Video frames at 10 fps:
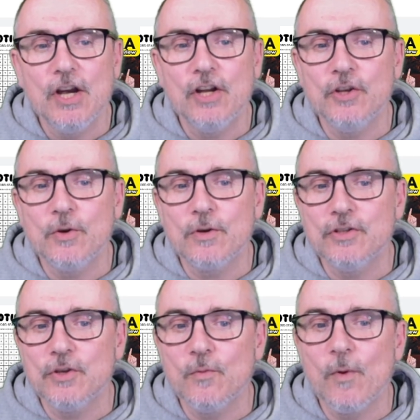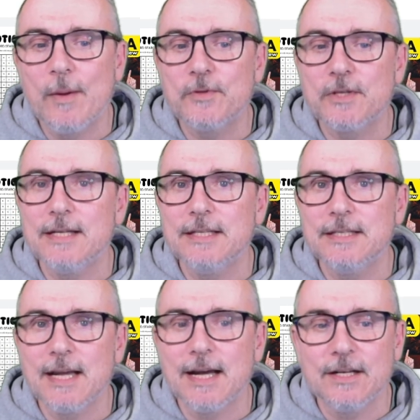And you can do website
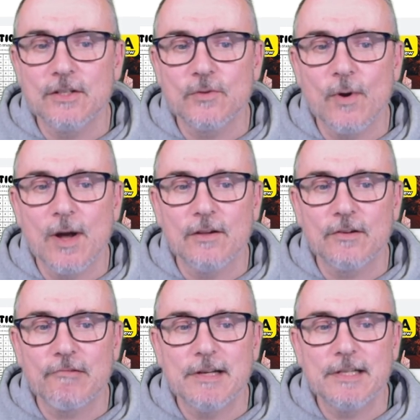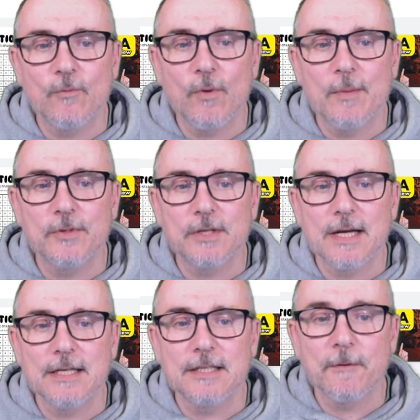design as well, creating websites.